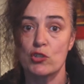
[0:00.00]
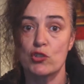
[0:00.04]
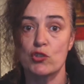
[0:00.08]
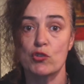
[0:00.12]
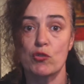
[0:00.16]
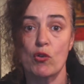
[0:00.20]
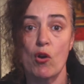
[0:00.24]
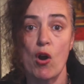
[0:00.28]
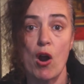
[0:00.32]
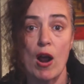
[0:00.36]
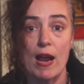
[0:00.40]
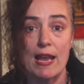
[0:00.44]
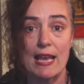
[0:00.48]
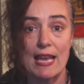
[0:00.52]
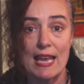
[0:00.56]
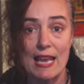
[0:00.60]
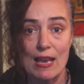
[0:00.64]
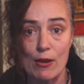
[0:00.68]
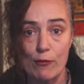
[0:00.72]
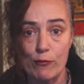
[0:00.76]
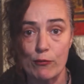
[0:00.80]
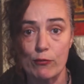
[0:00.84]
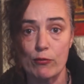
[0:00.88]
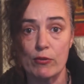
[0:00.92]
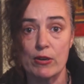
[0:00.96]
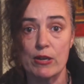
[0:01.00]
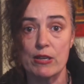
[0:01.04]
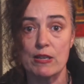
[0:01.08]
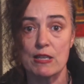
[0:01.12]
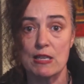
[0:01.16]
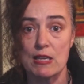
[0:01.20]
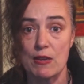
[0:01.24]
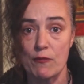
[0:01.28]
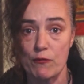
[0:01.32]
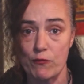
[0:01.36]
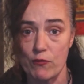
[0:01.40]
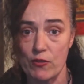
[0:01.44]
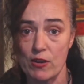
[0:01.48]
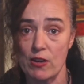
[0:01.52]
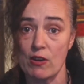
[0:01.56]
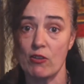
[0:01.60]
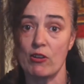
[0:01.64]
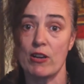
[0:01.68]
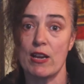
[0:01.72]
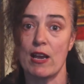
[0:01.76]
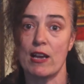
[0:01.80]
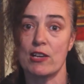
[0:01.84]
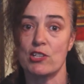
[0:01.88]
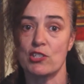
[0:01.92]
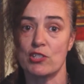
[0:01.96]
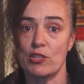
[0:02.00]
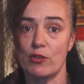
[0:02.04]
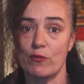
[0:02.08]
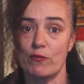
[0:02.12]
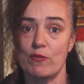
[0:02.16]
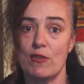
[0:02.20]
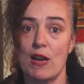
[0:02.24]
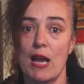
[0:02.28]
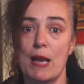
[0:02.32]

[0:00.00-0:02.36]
Try every variation of